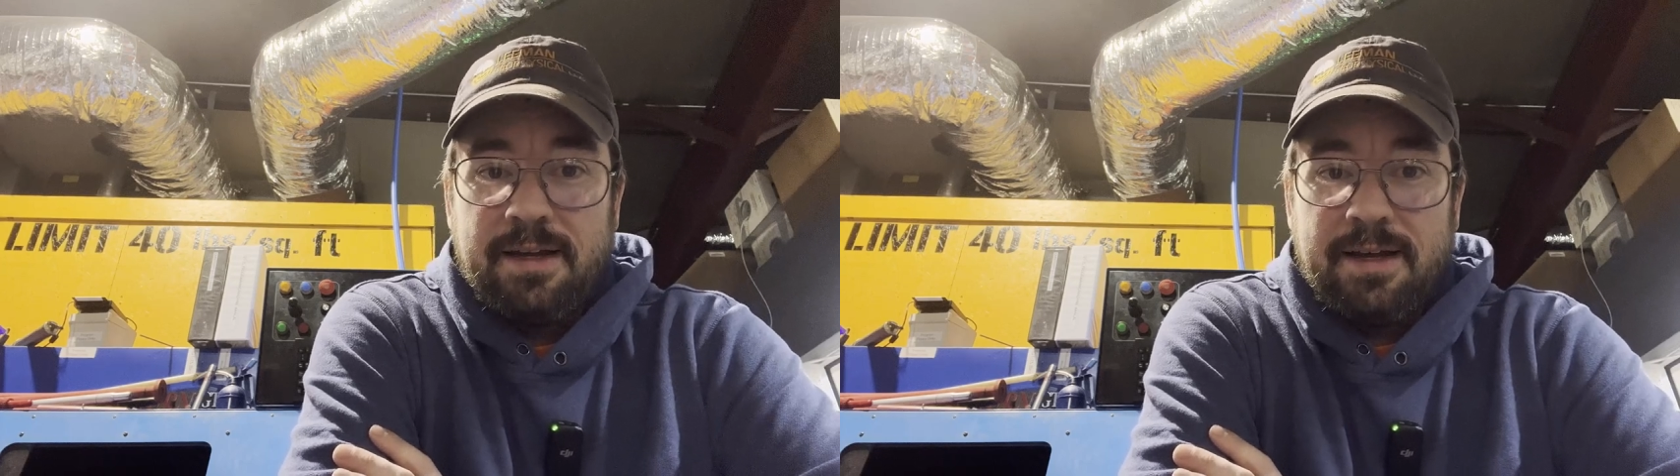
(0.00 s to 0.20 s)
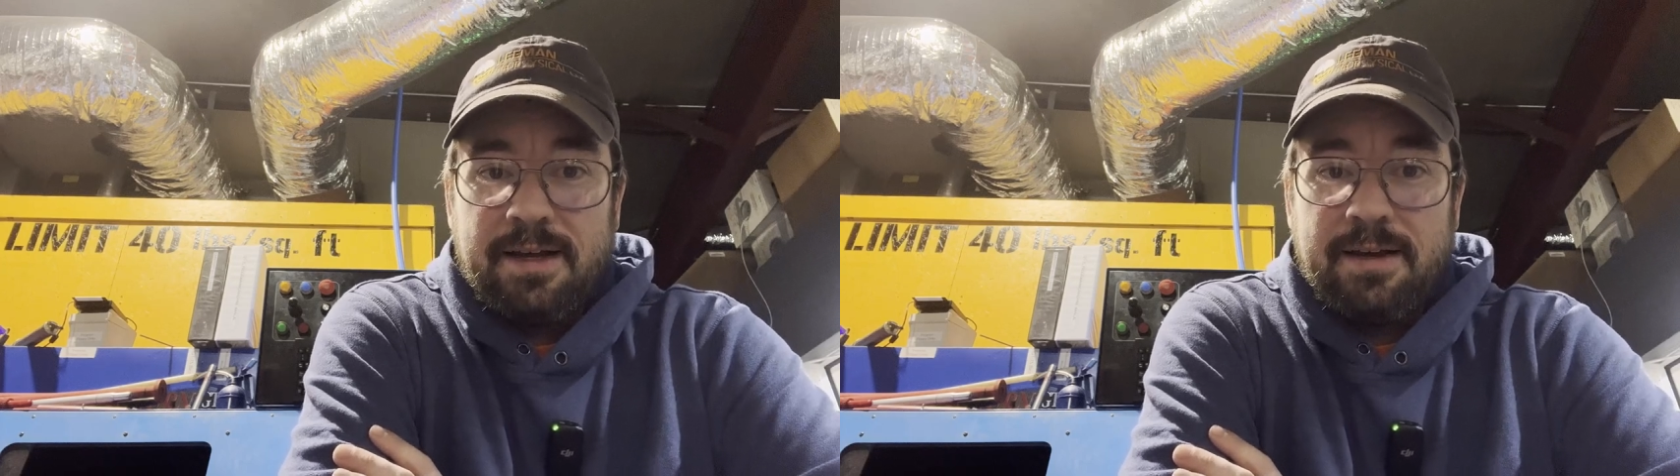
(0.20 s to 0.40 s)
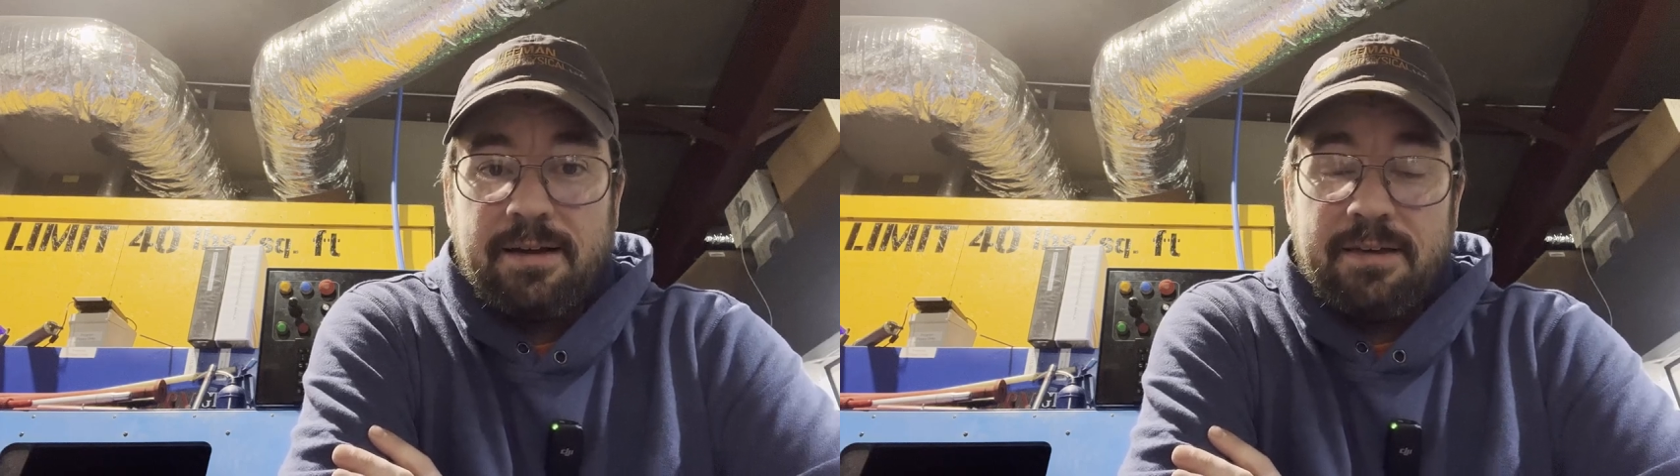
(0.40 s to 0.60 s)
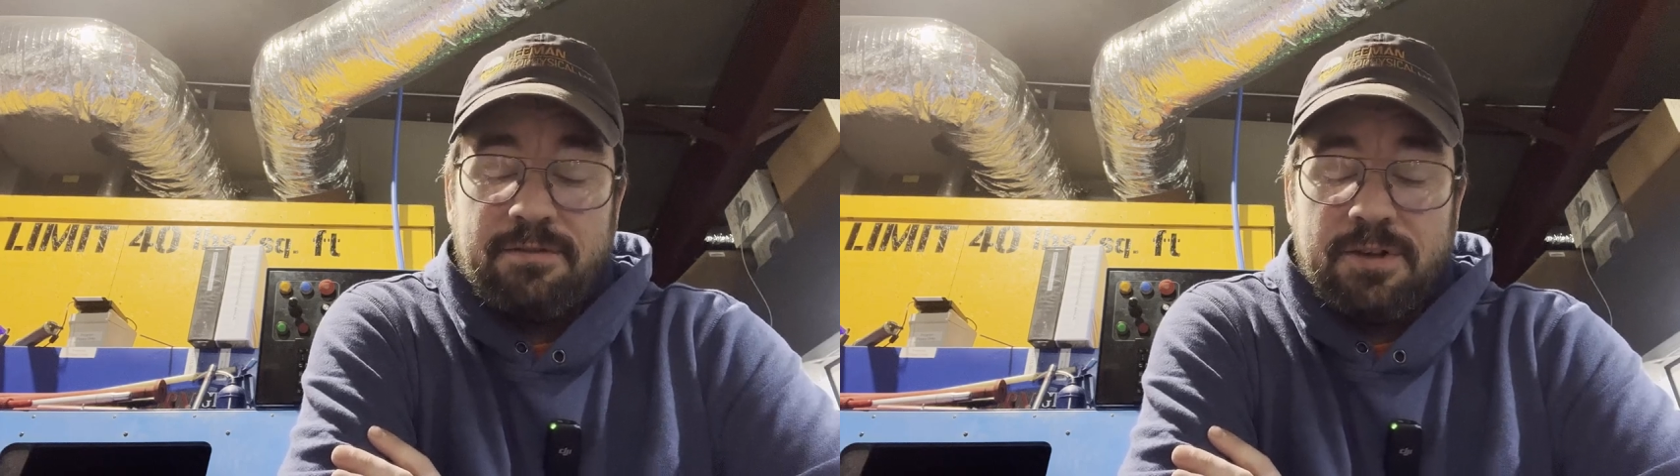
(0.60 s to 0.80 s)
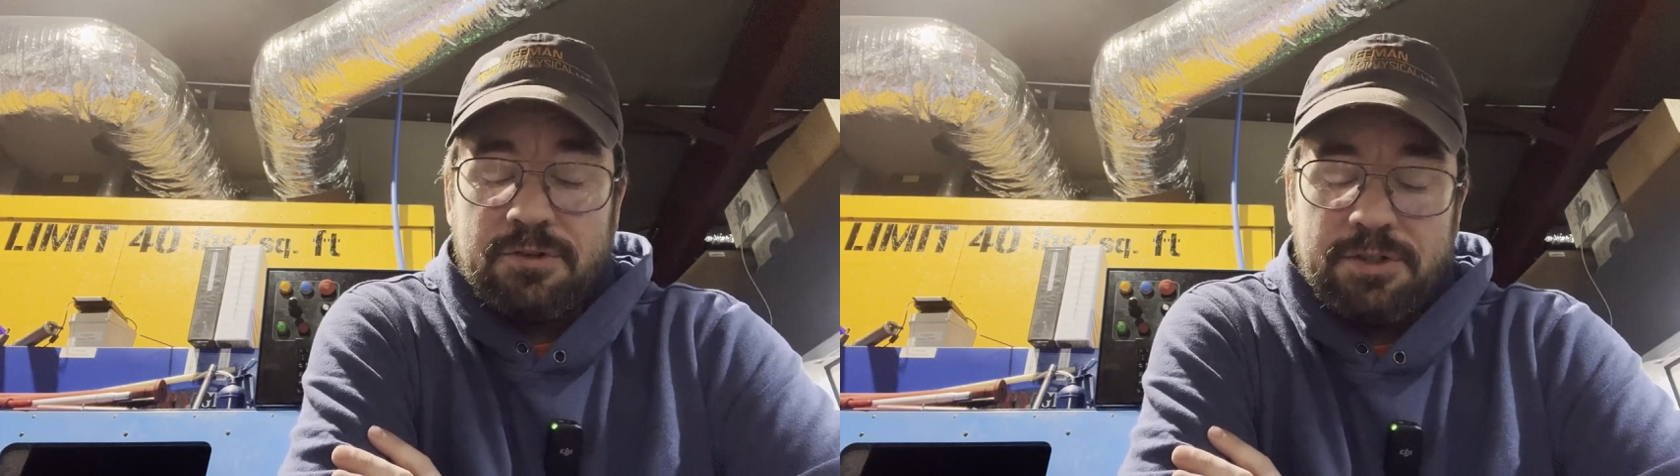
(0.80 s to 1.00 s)
uh,
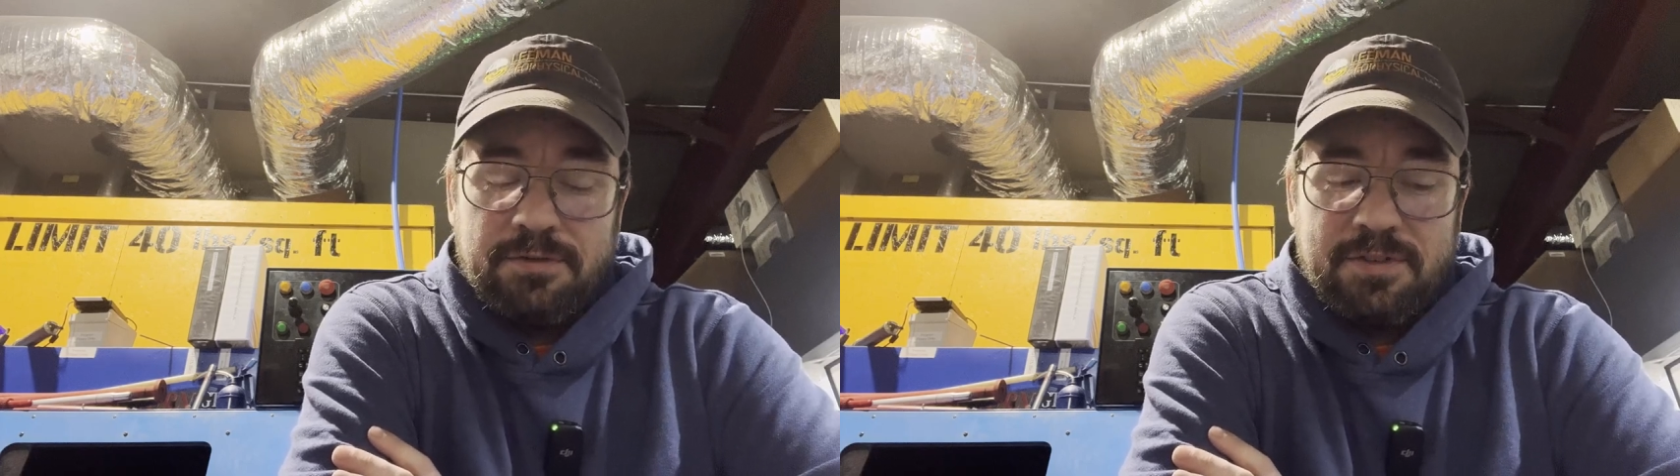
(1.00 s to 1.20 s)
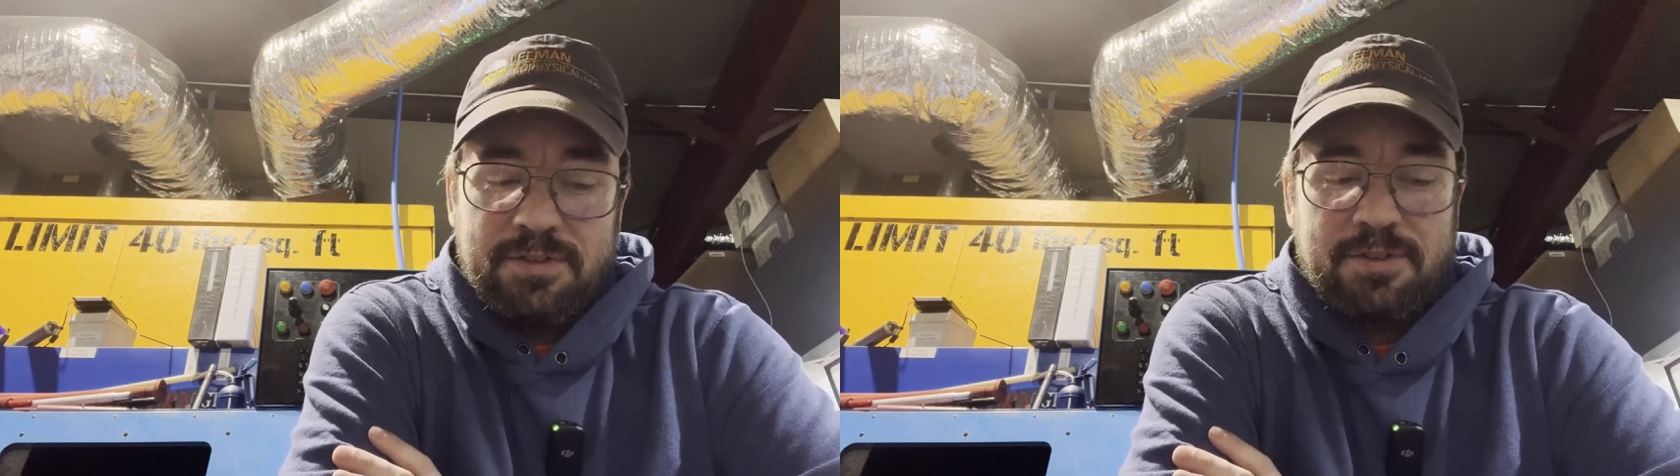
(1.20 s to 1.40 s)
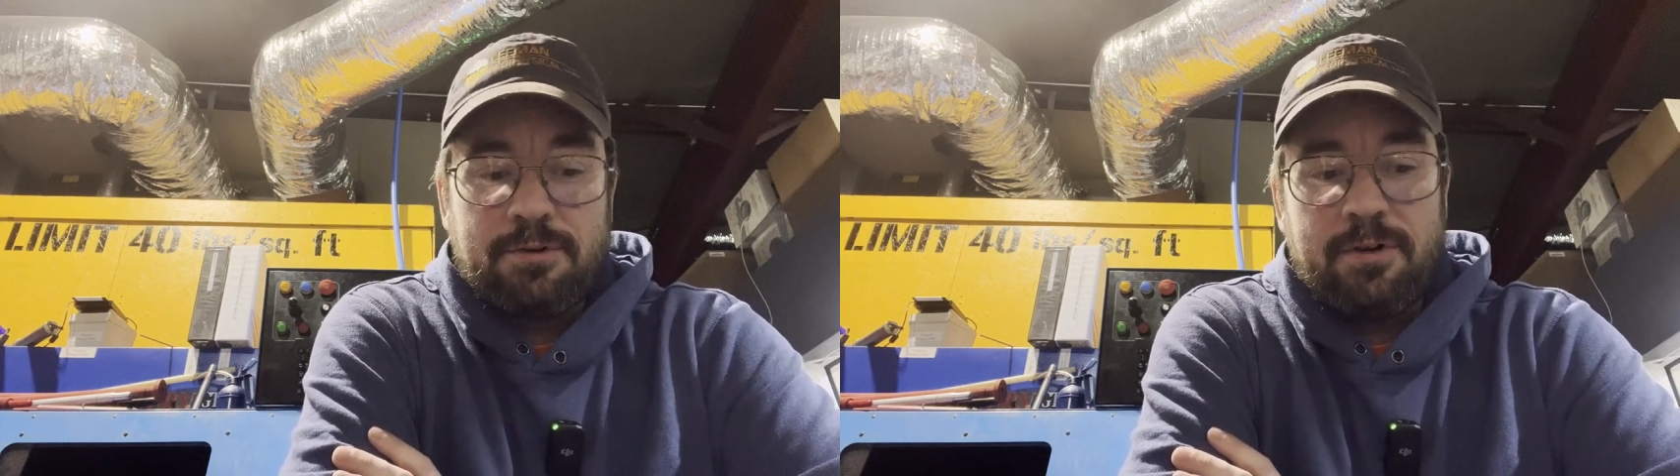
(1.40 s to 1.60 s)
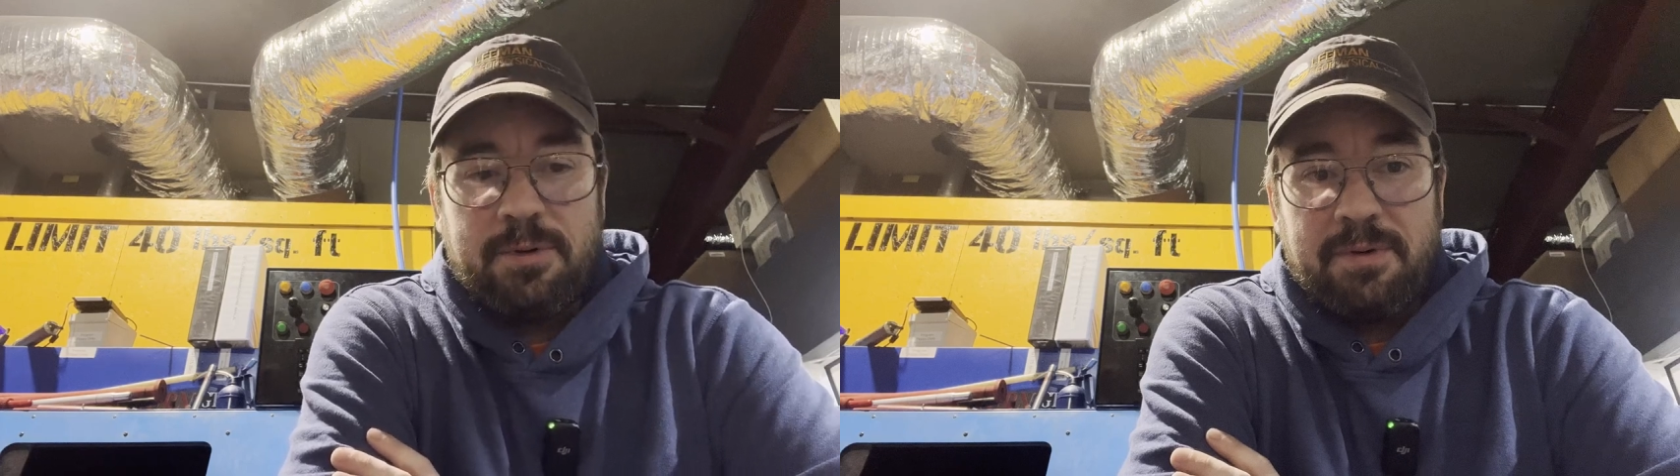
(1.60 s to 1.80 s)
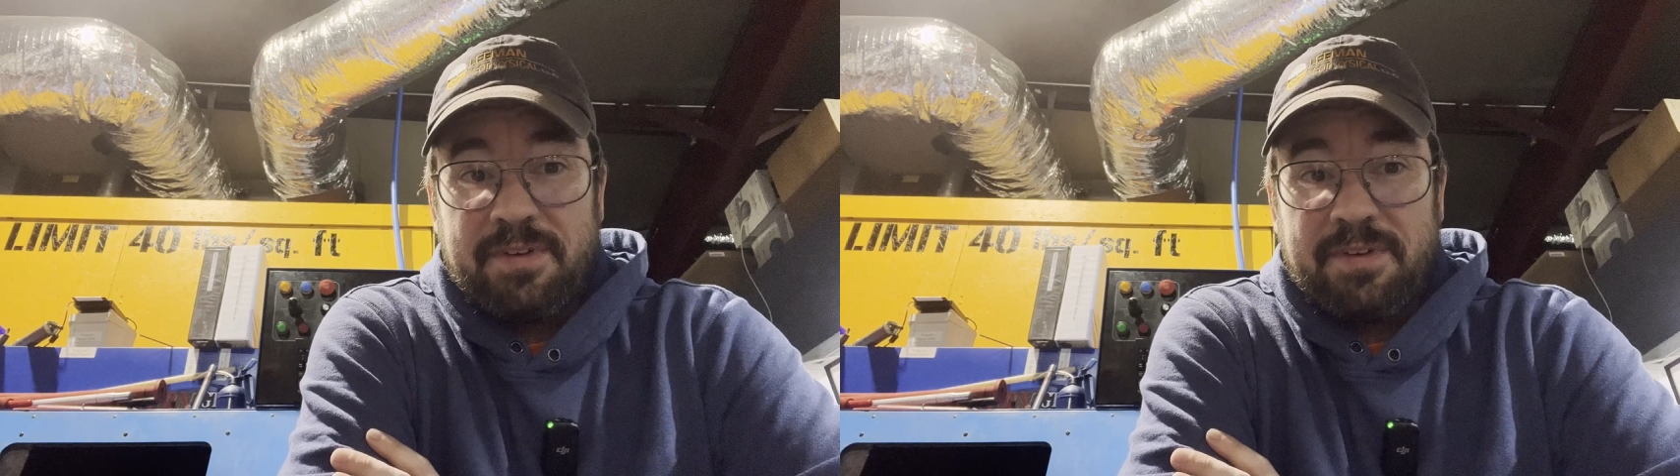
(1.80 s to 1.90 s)
and field geophysics equipment.